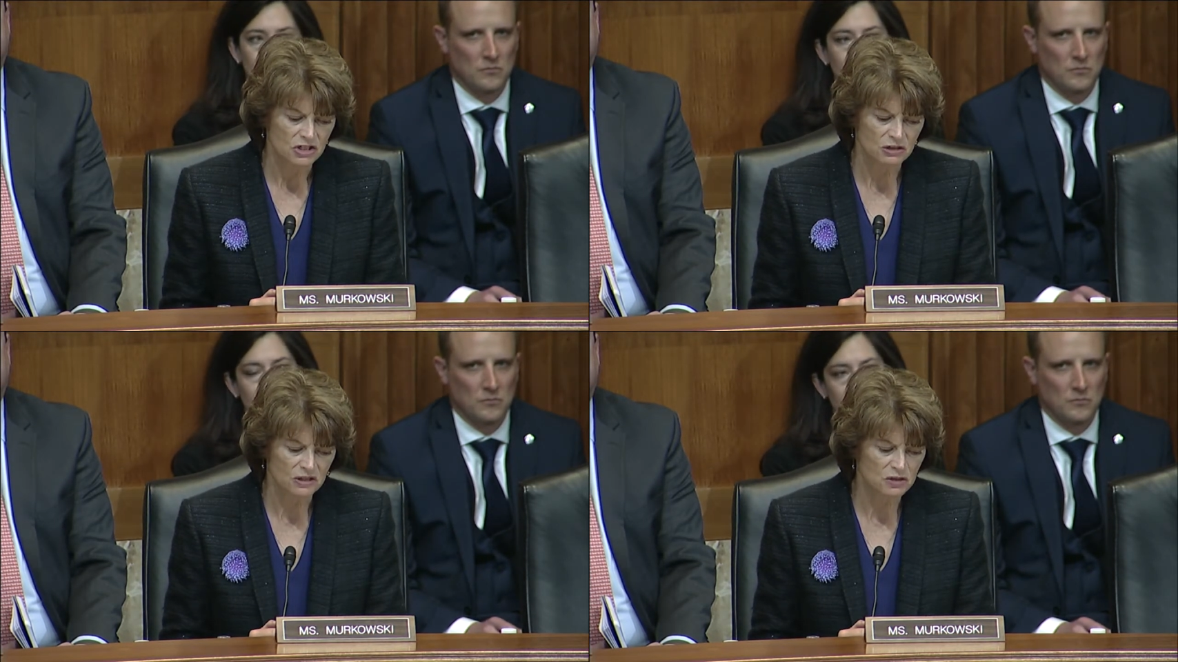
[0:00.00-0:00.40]

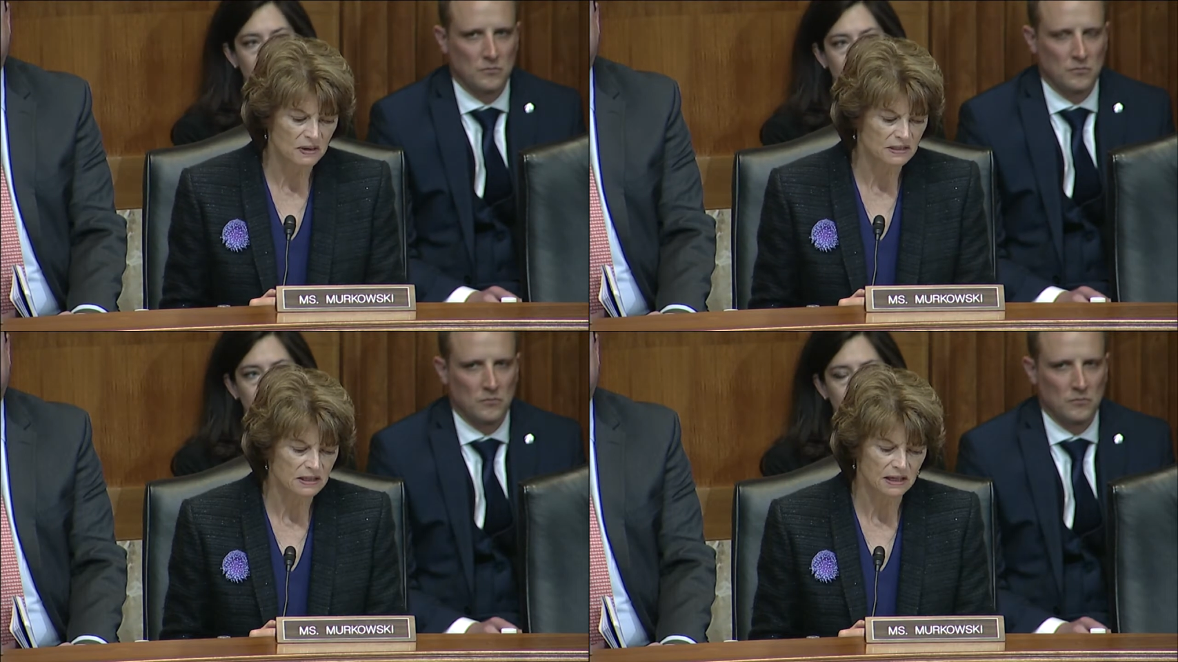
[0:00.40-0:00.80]
Speaker 1: Do you
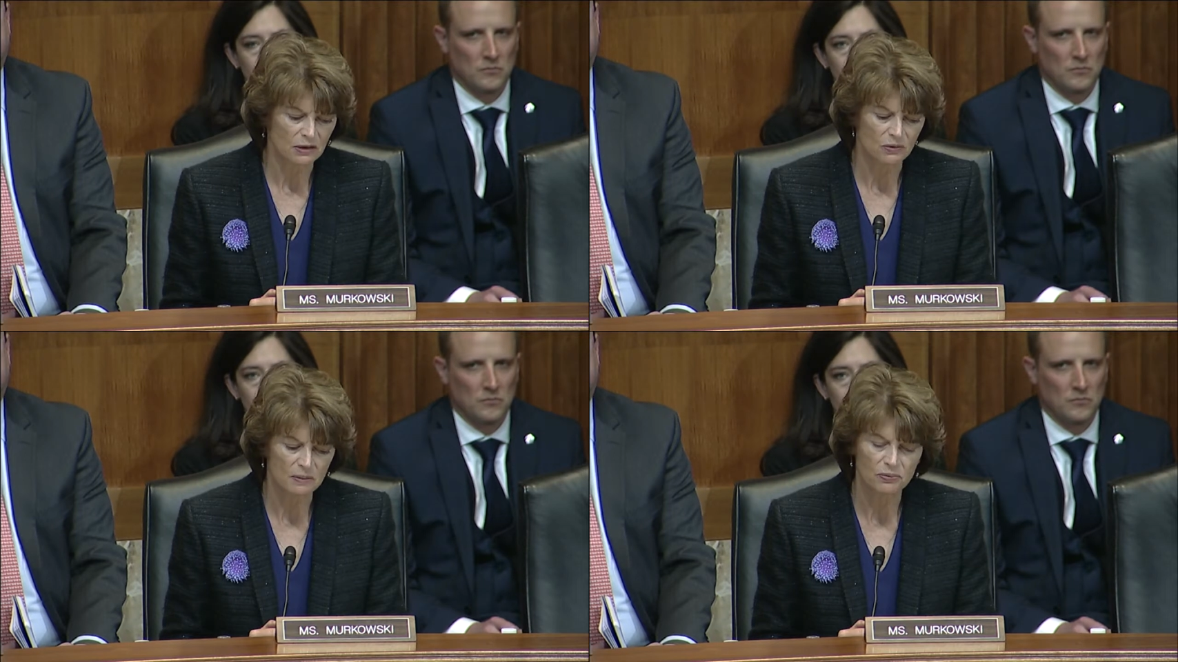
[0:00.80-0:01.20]
expect any
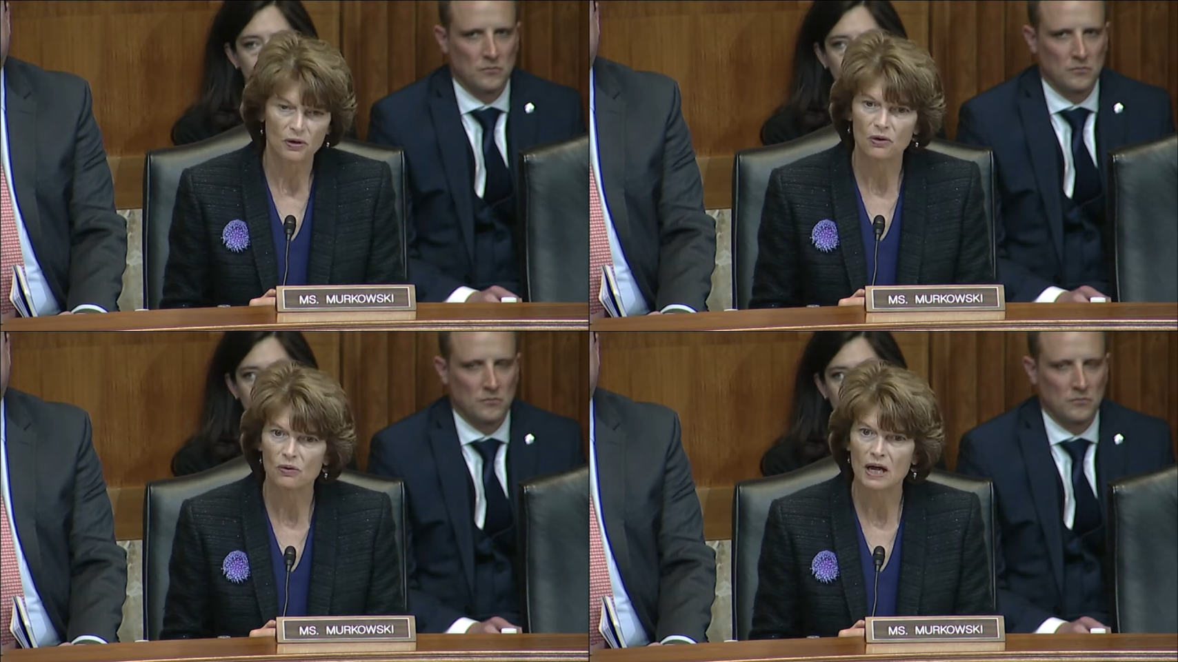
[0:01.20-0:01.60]

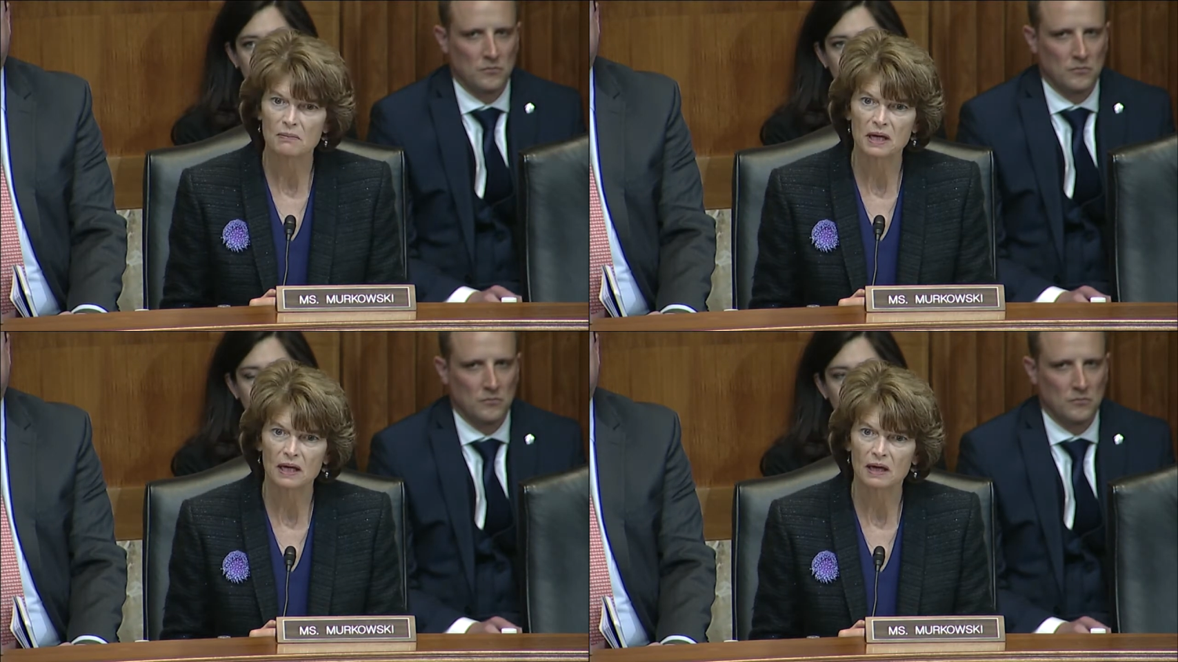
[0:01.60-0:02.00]

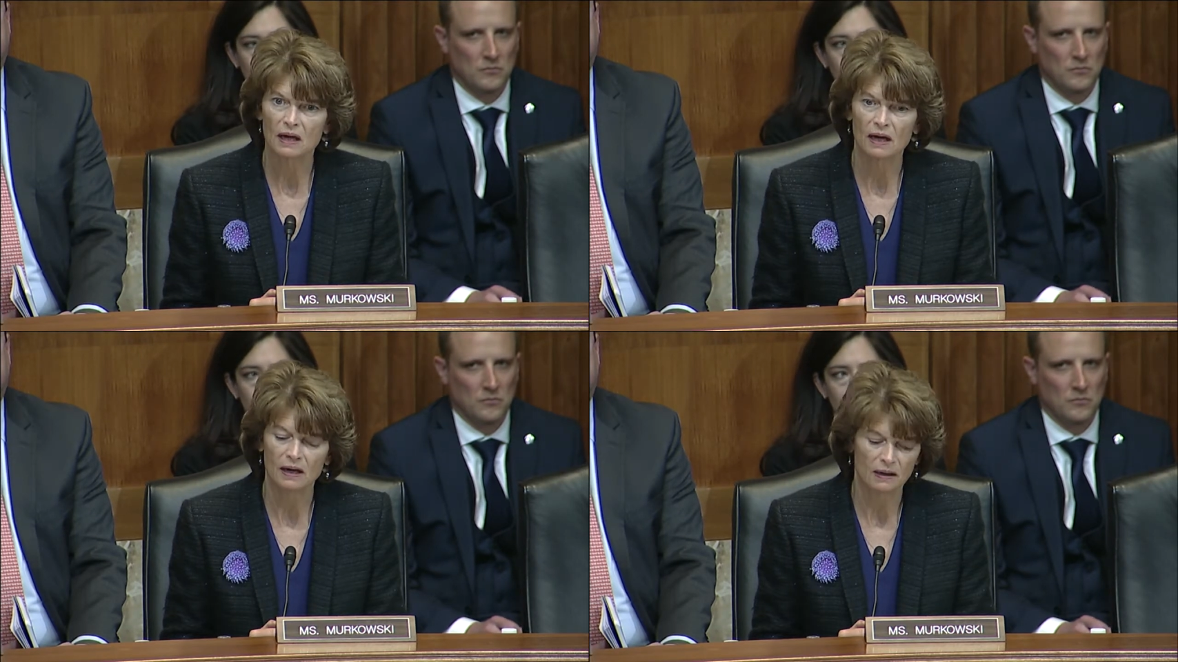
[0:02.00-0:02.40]
reprogramming
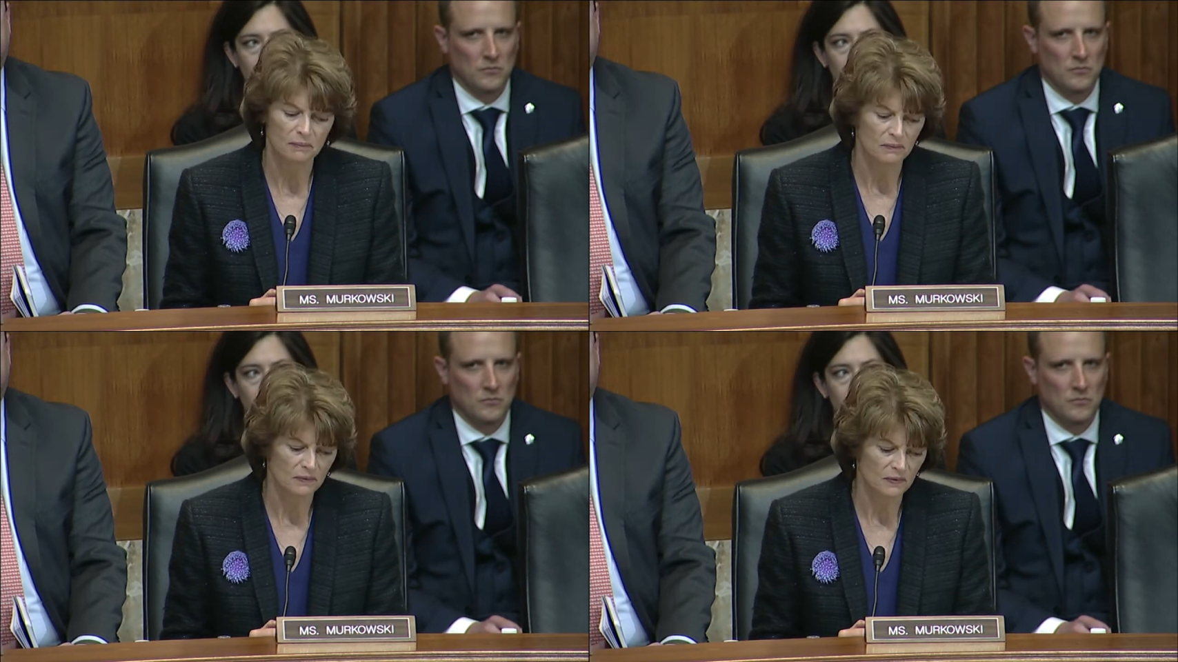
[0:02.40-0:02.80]
um,